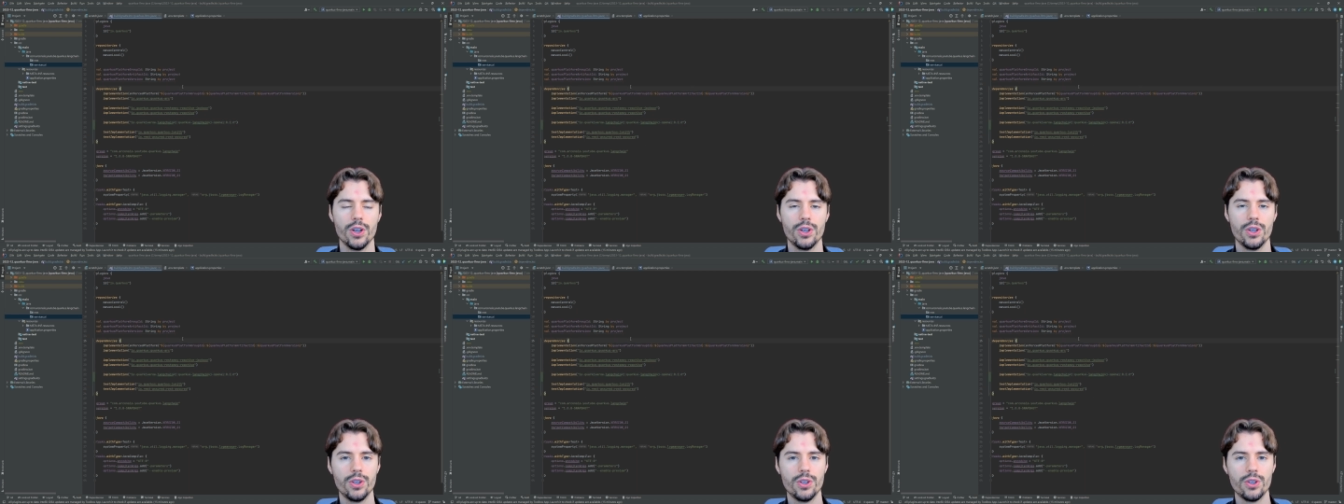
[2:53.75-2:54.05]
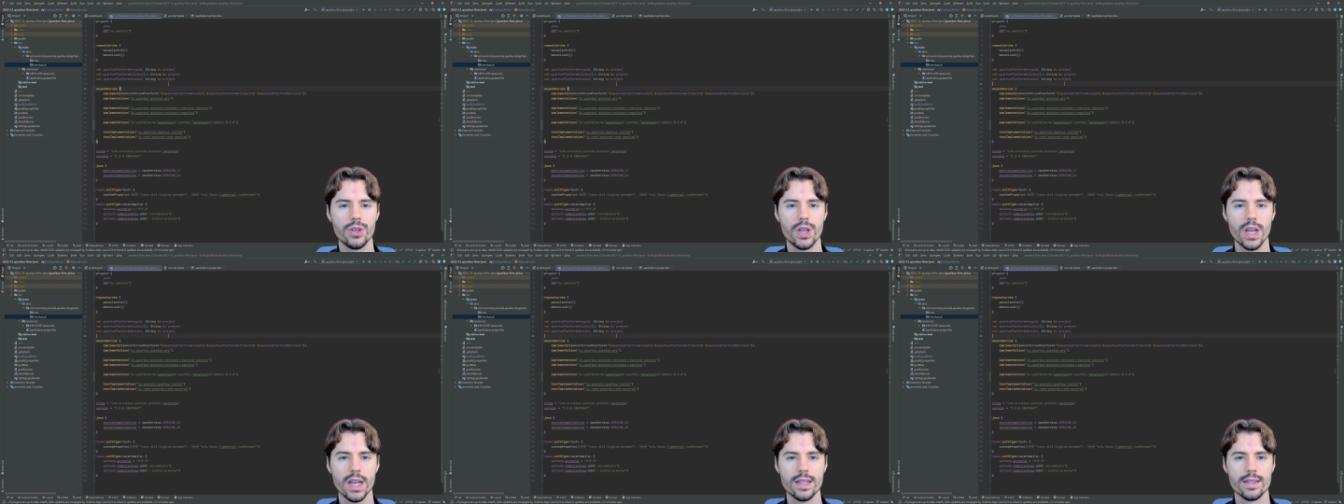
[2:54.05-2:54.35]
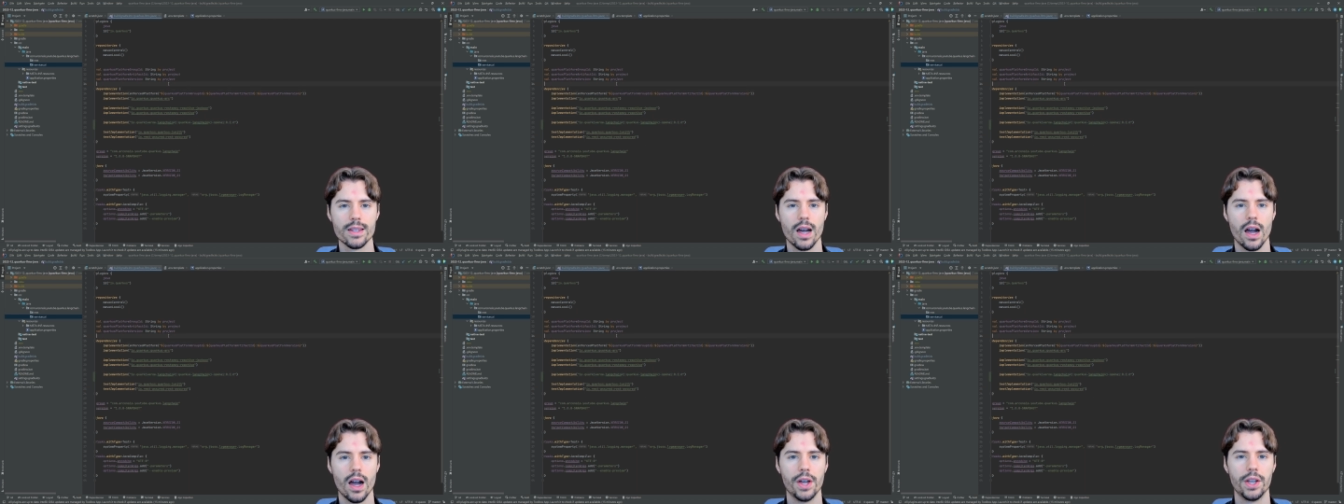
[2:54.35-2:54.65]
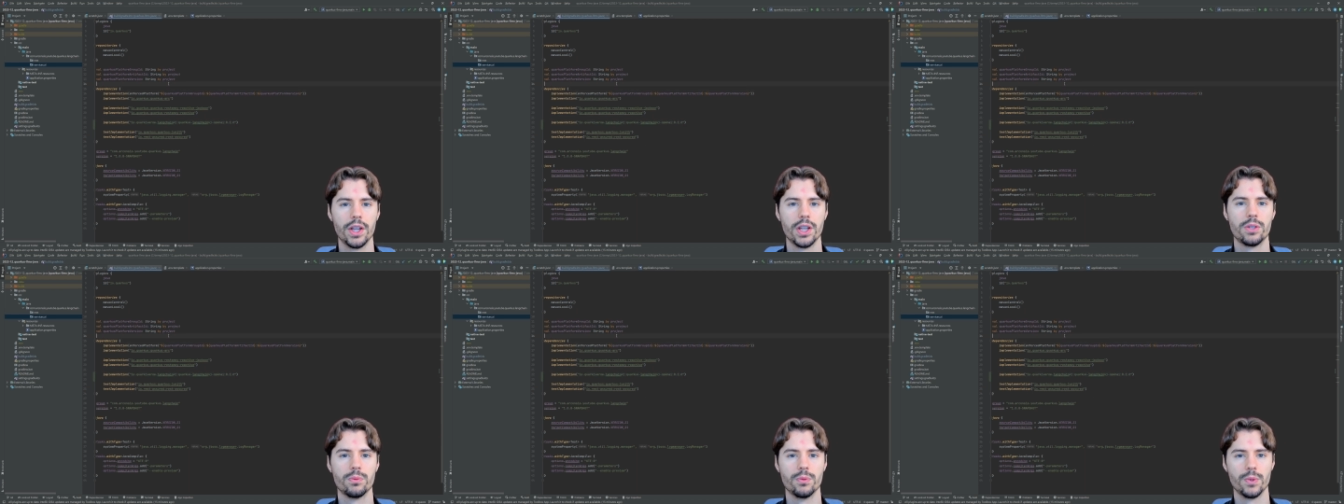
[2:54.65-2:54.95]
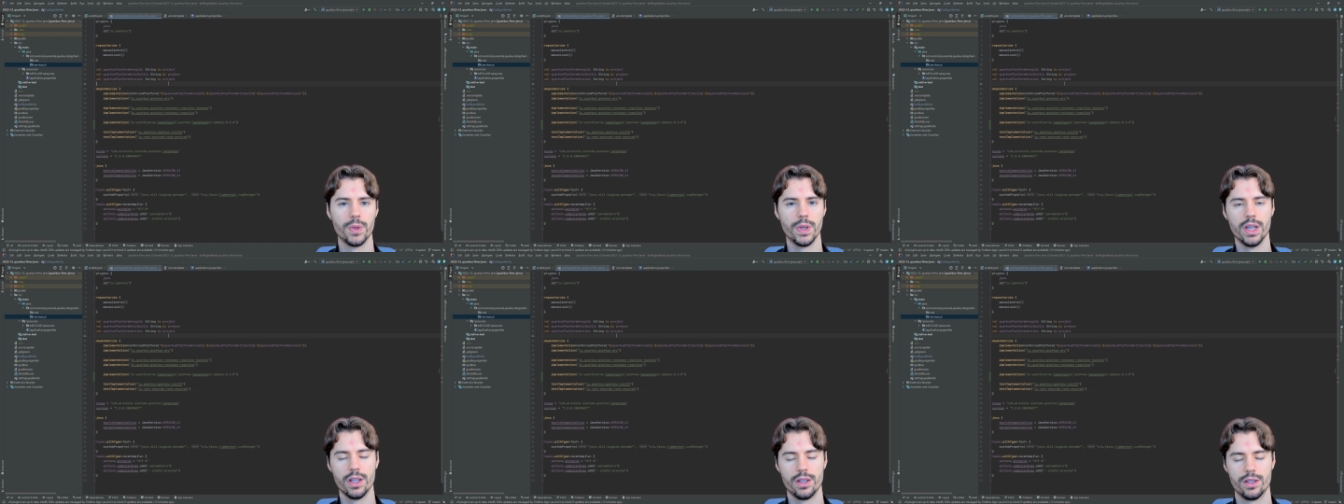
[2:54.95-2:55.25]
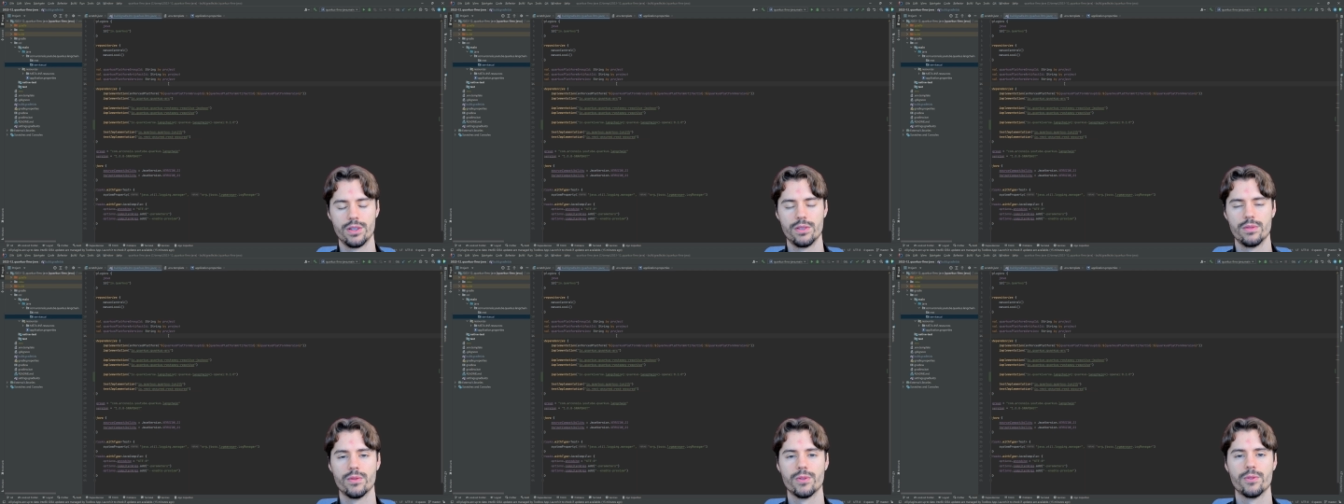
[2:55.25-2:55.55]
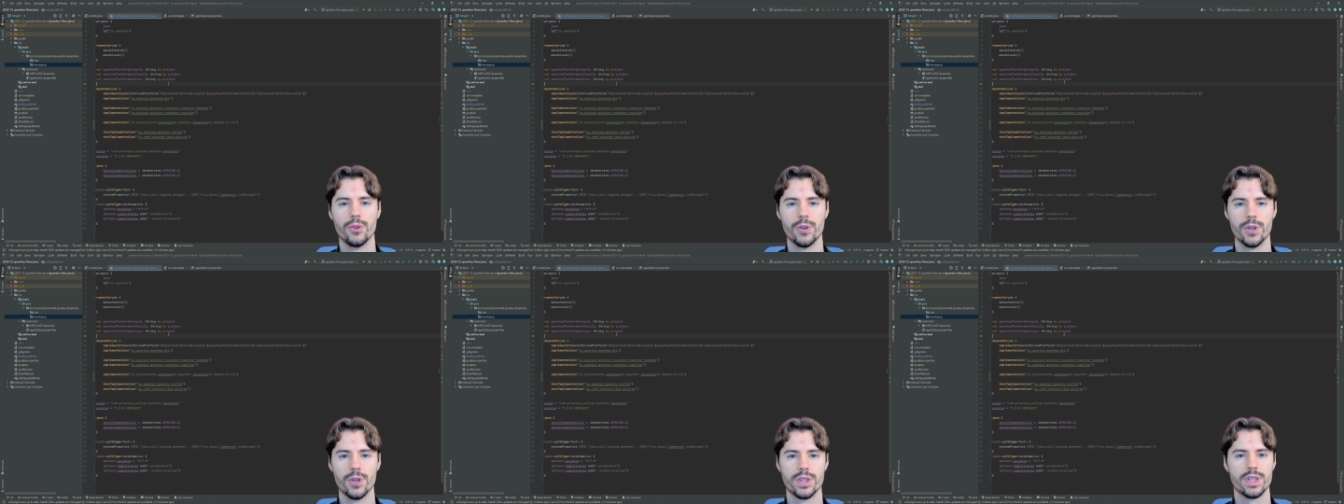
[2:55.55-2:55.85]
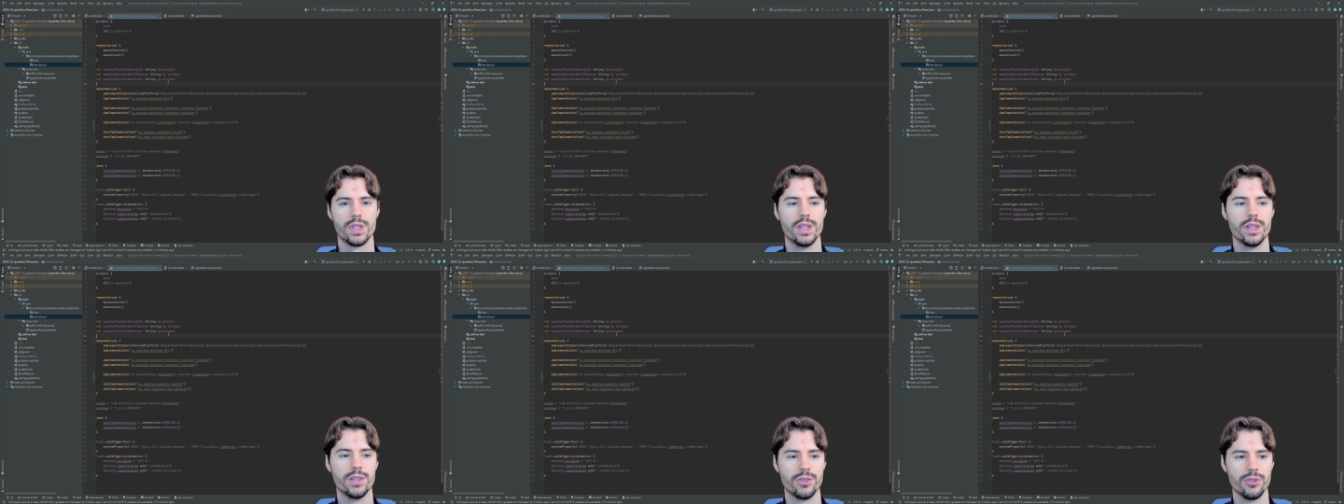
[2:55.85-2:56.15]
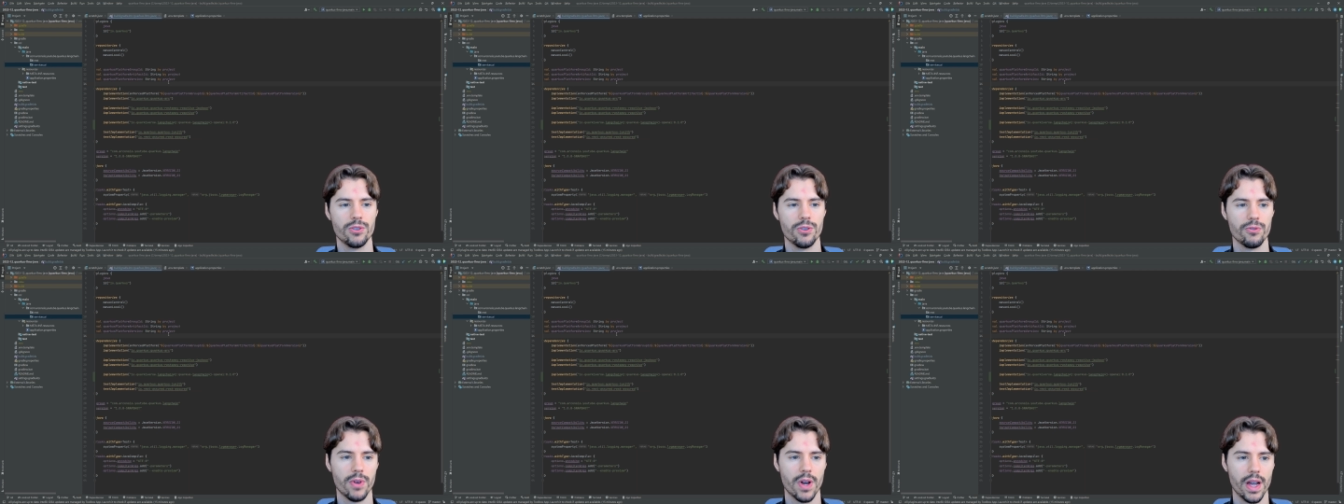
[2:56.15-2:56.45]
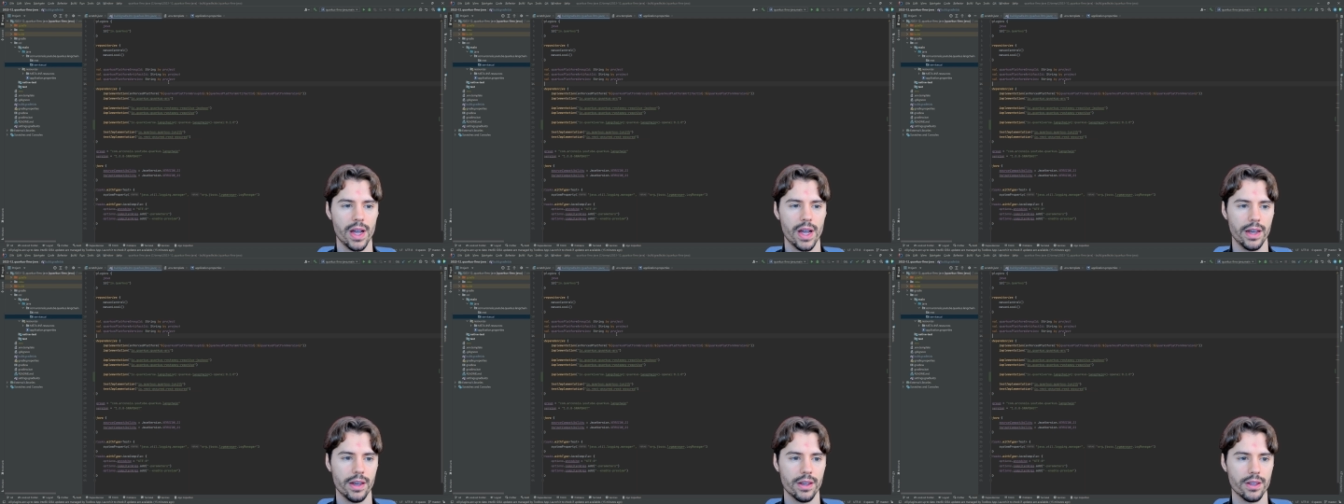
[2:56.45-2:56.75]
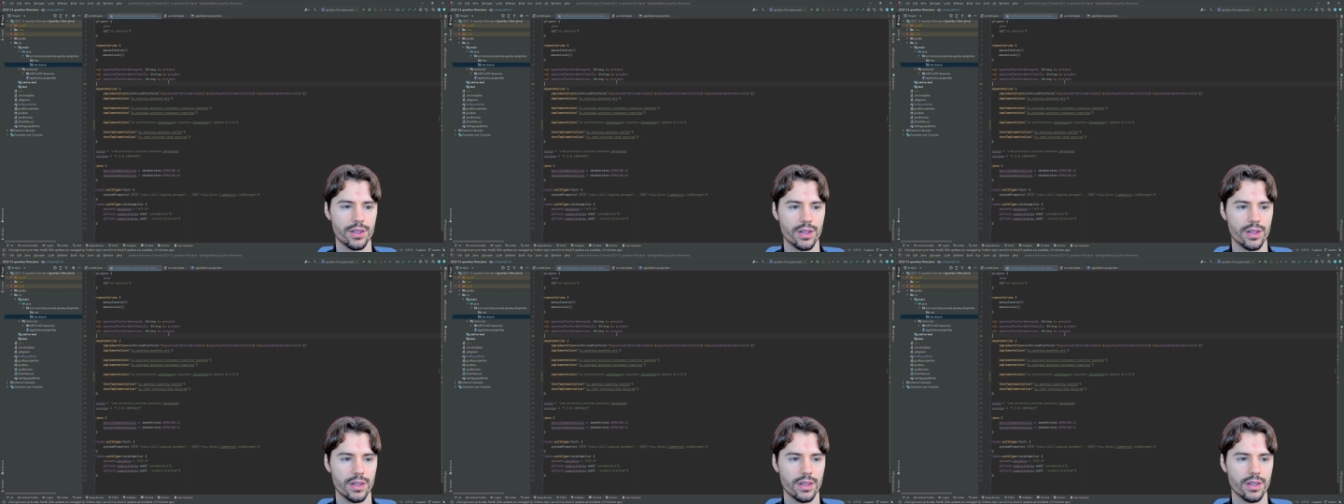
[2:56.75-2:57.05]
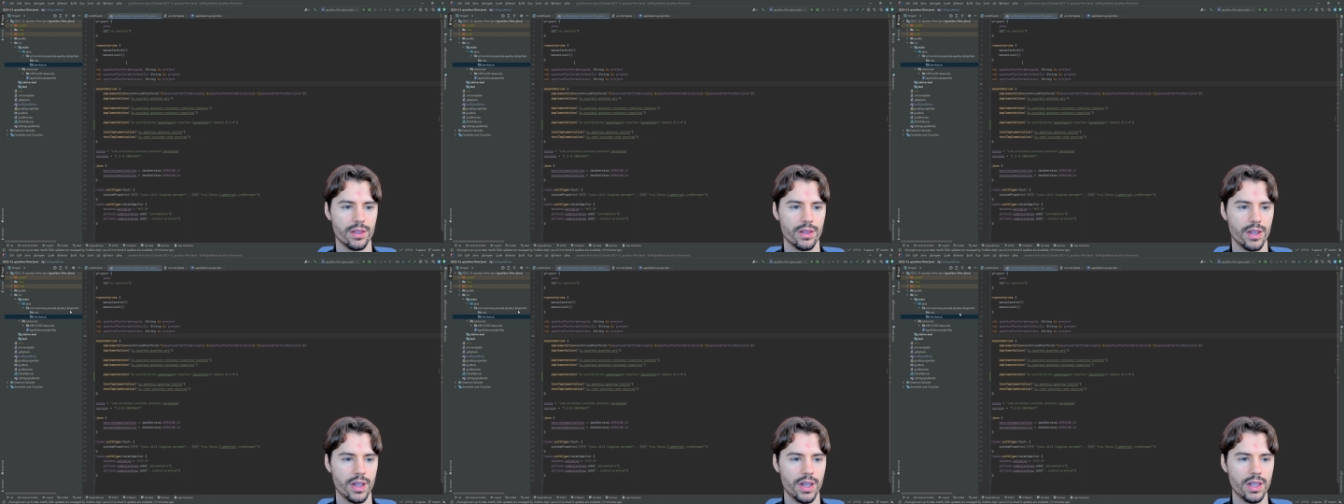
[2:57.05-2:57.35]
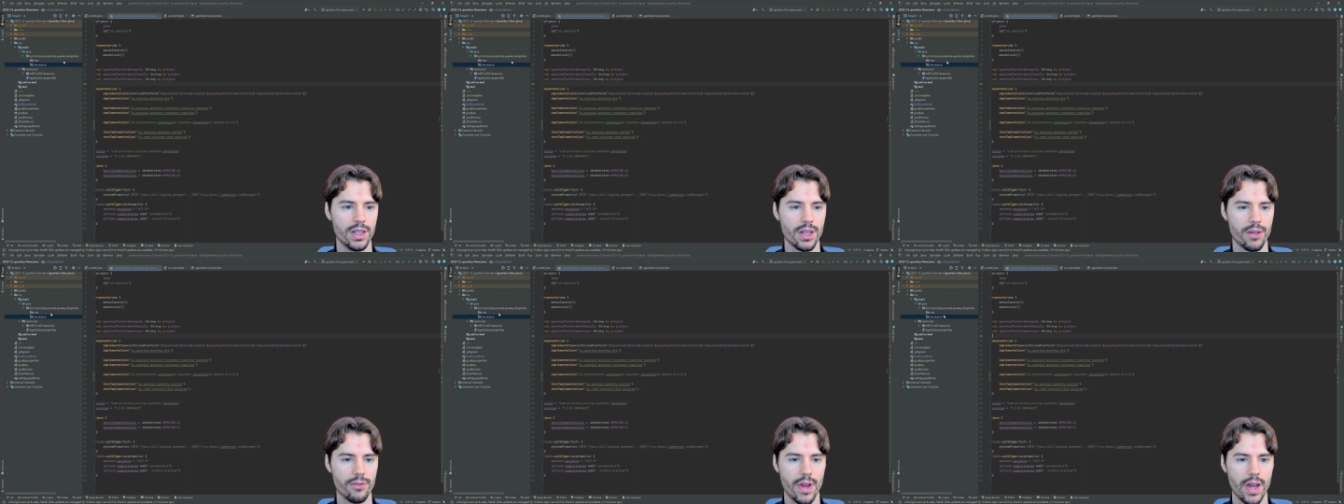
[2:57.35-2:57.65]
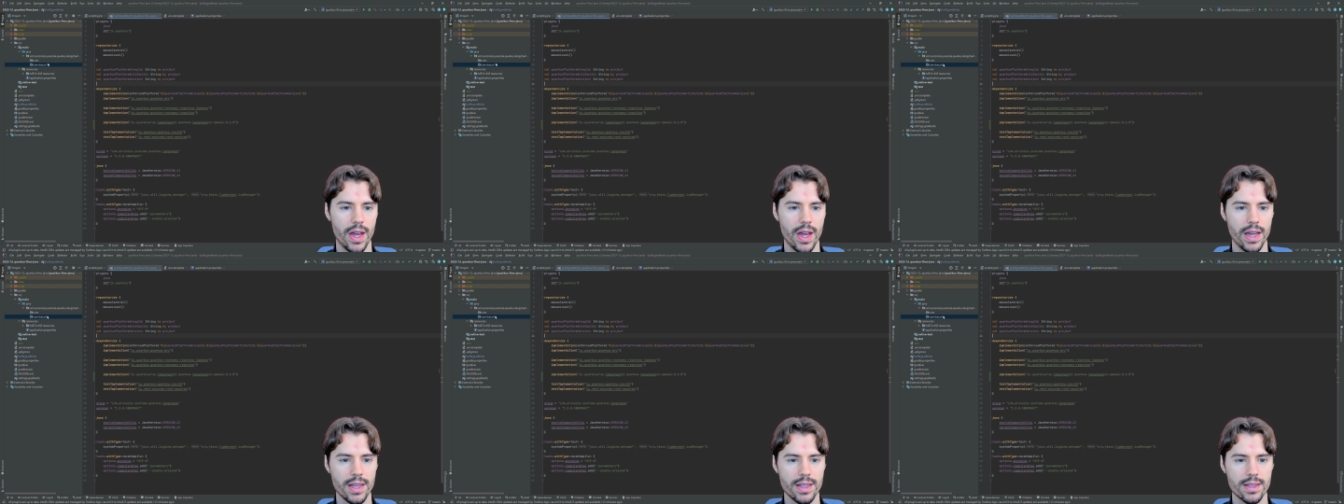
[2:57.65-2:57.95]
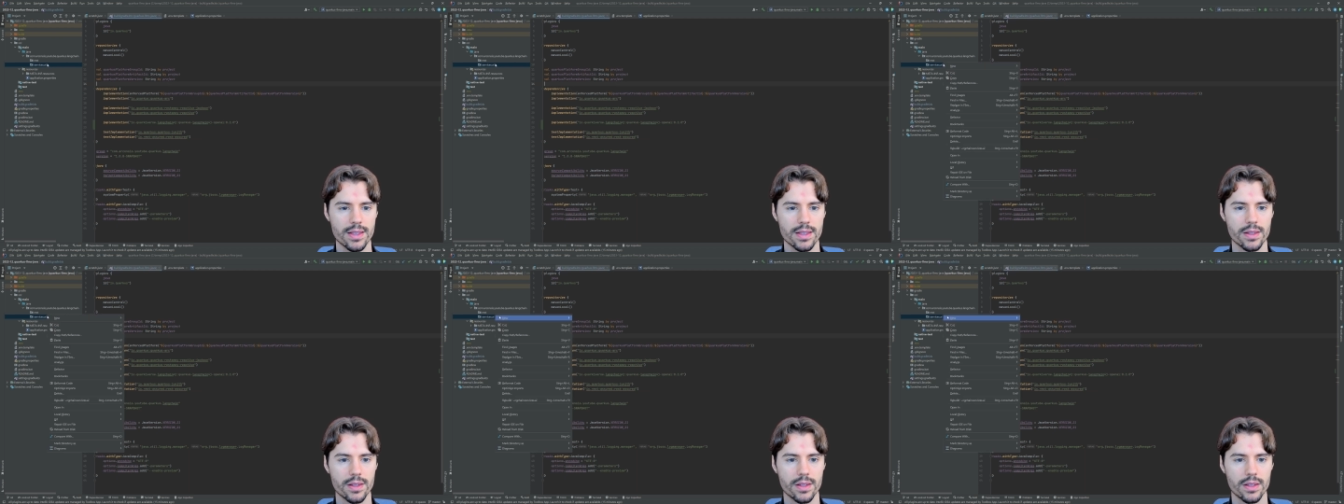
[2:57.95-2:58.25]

to get started, we first need to define an interface.